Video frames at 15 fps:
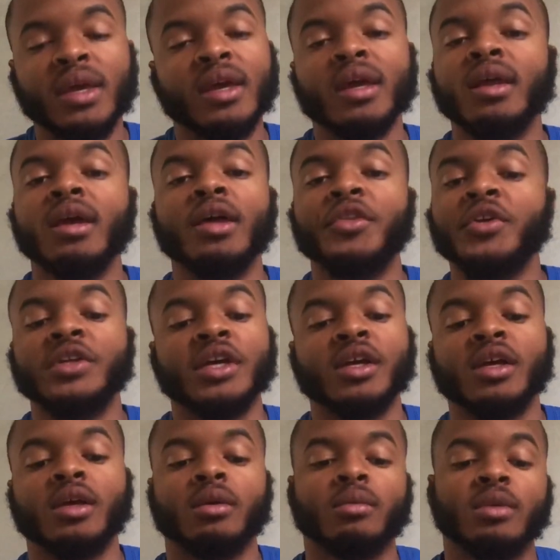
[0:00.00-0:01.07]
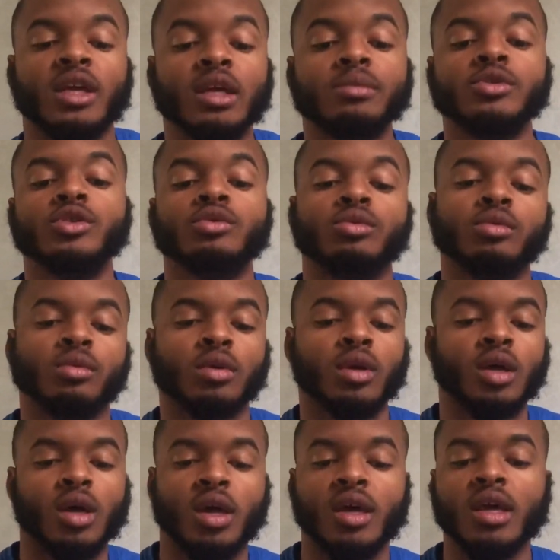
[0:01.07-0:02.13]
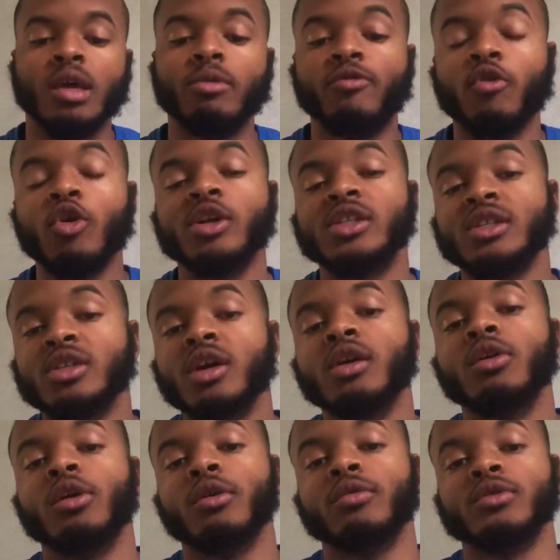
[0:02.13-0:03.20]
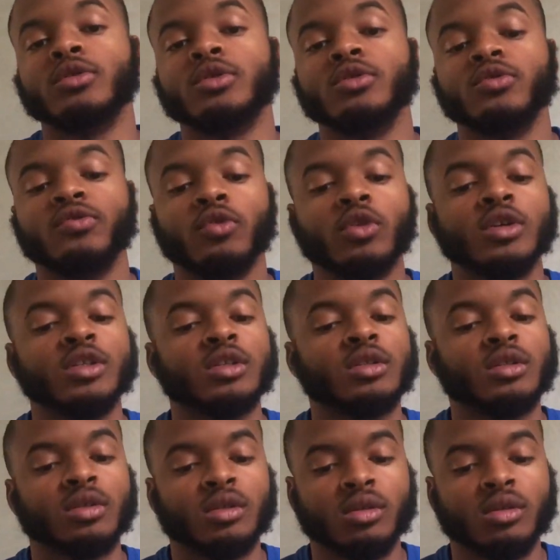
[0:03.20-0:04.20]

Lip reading: be any other team. Keep shooting. Keep forcing turnovers.